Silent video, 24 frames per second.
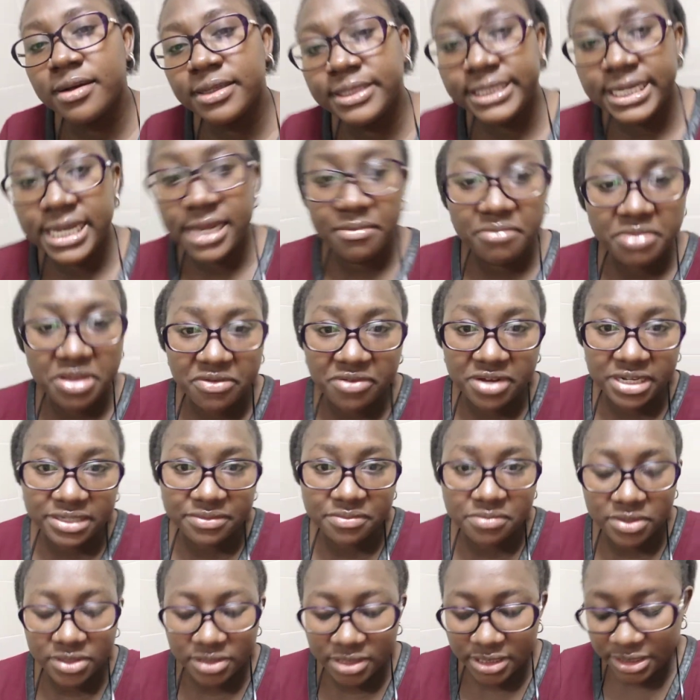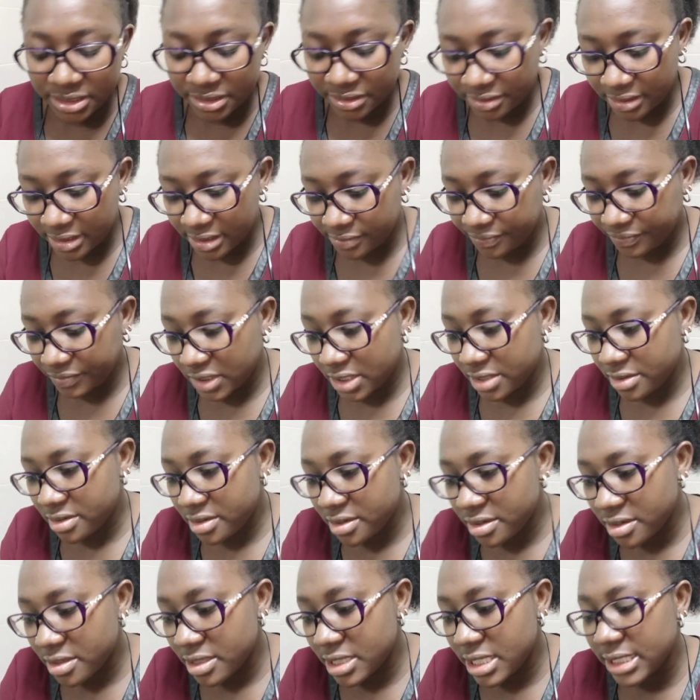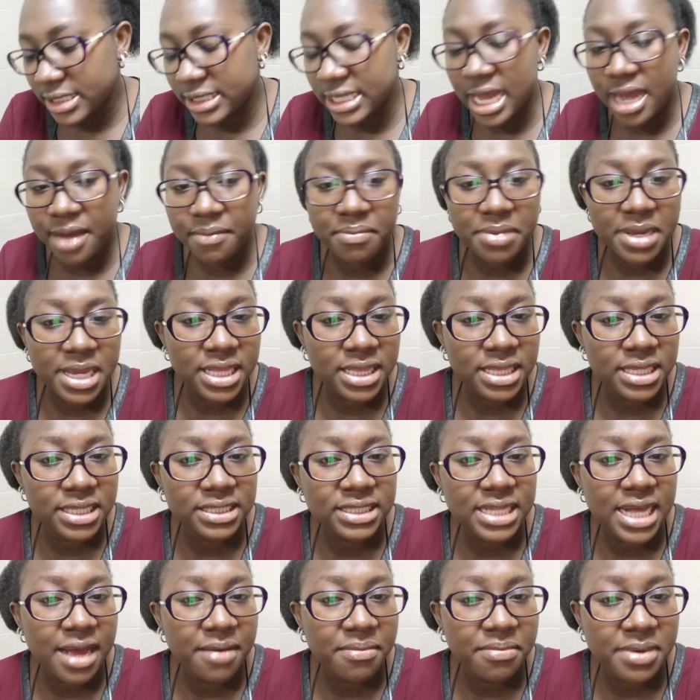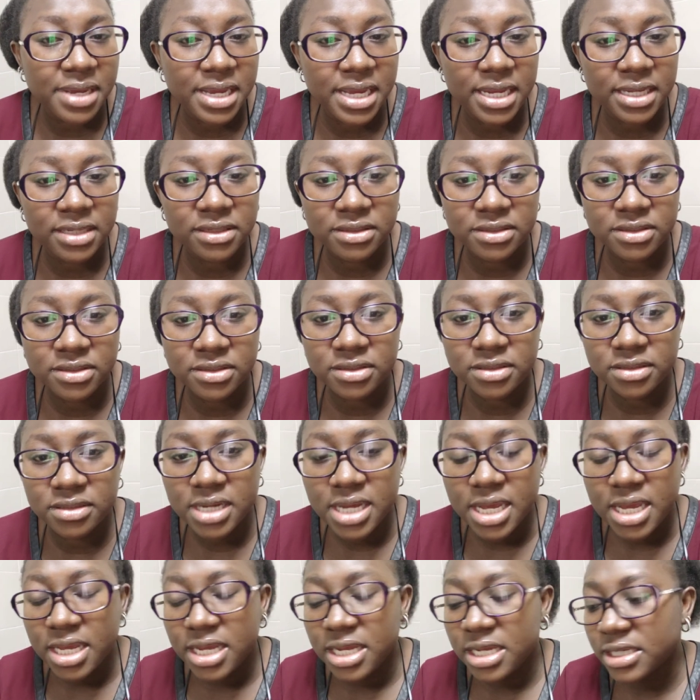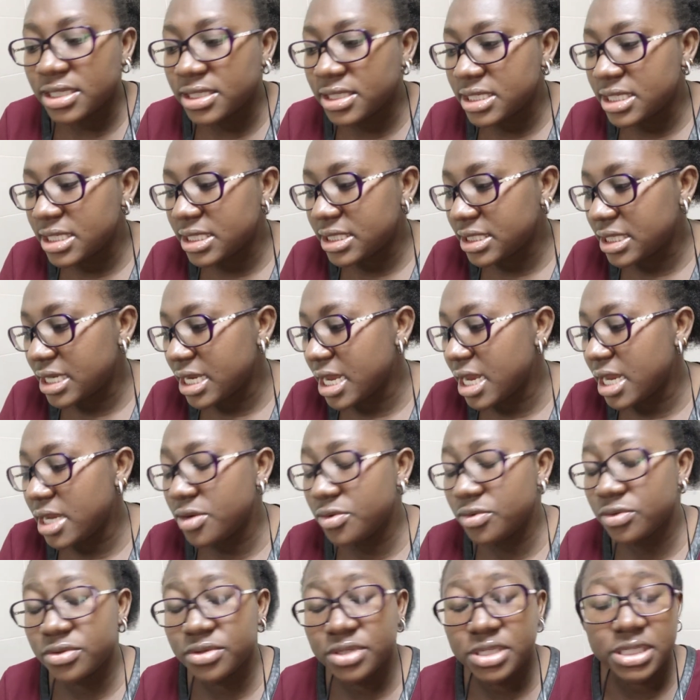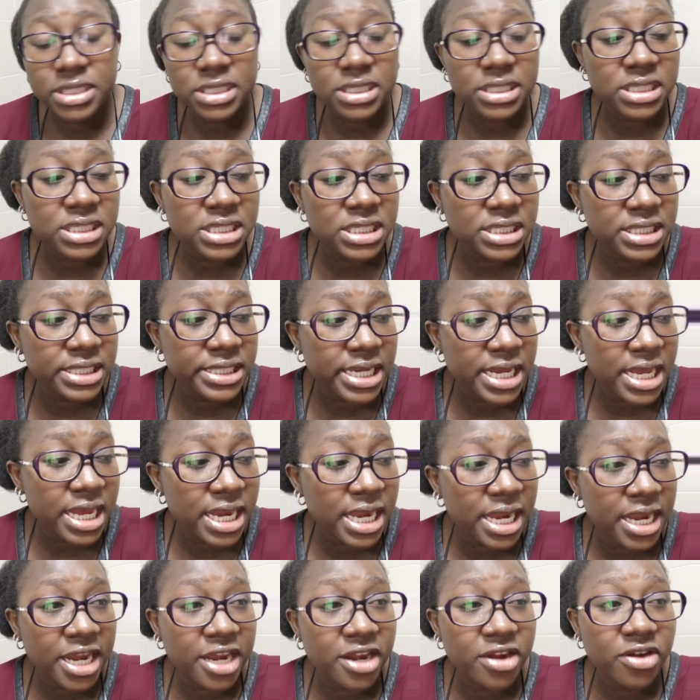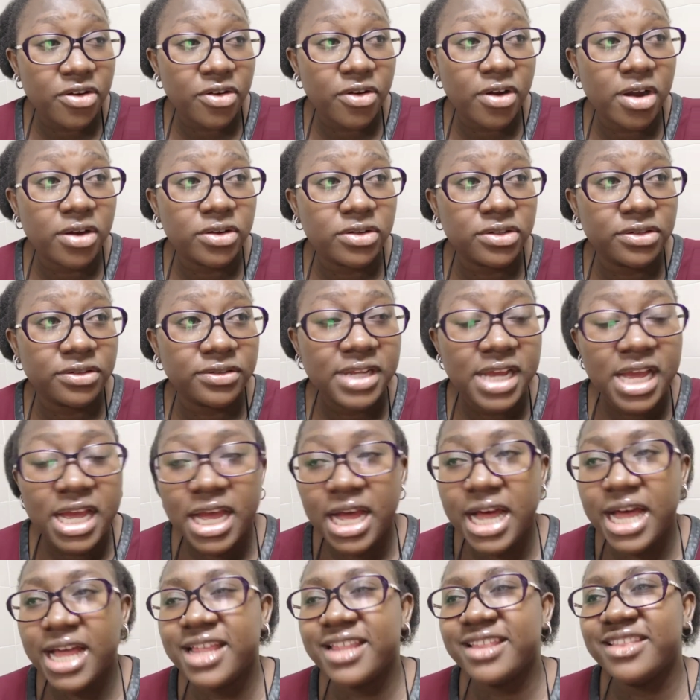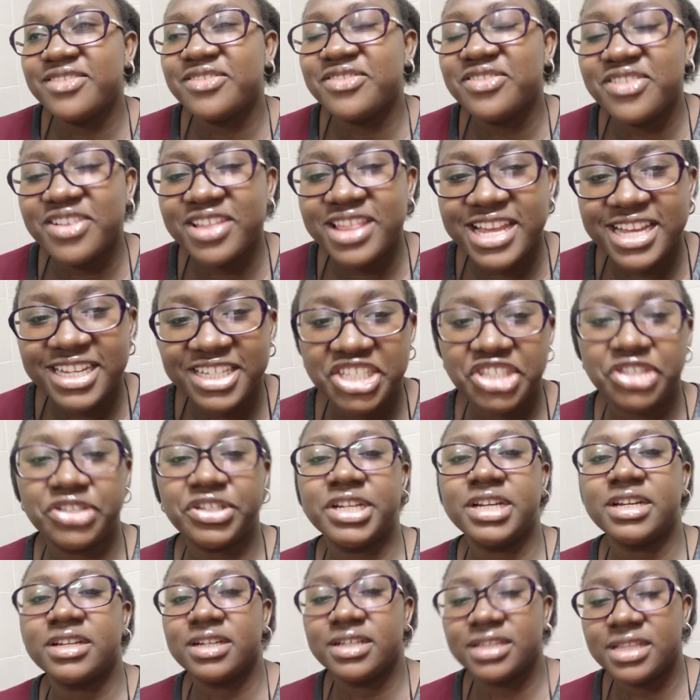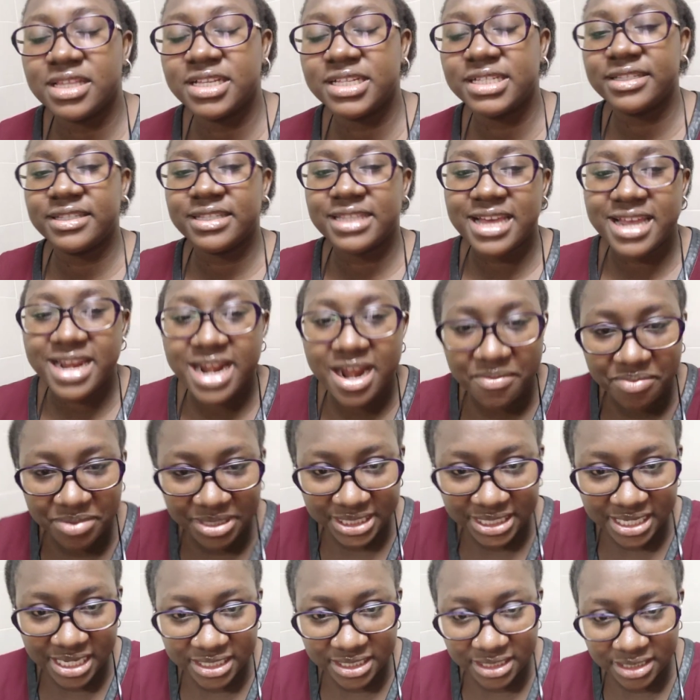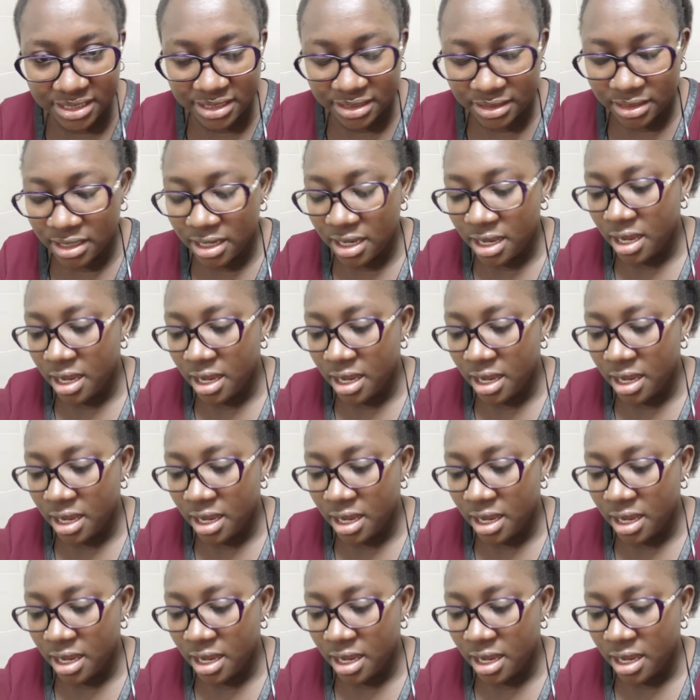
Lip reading: tell me what brought you. No, this happened, you know, he cheated, she cheated, and I don't know how to. And you know, the shrink, this therapist asks,